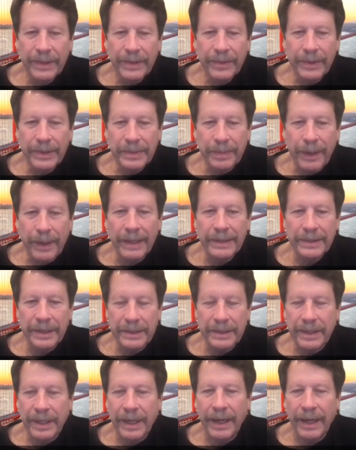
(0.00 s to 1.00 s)

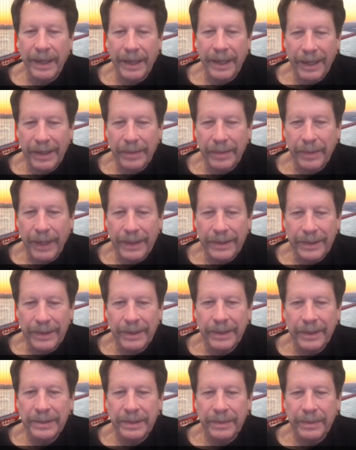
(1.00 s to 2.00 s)
responses that I had about the
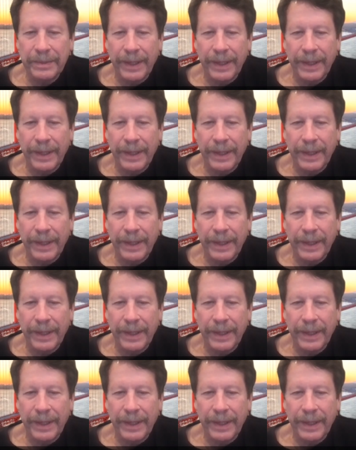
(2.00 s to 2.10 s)
use of